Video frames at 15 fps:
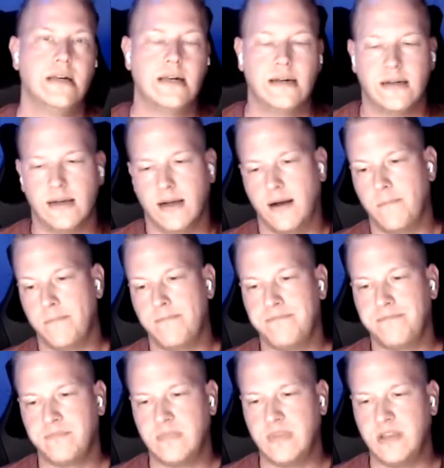
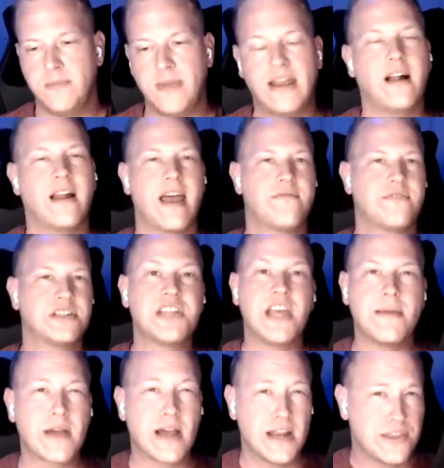You may not have the
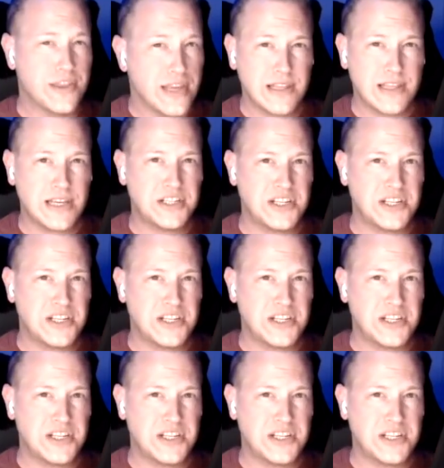same kind of thing these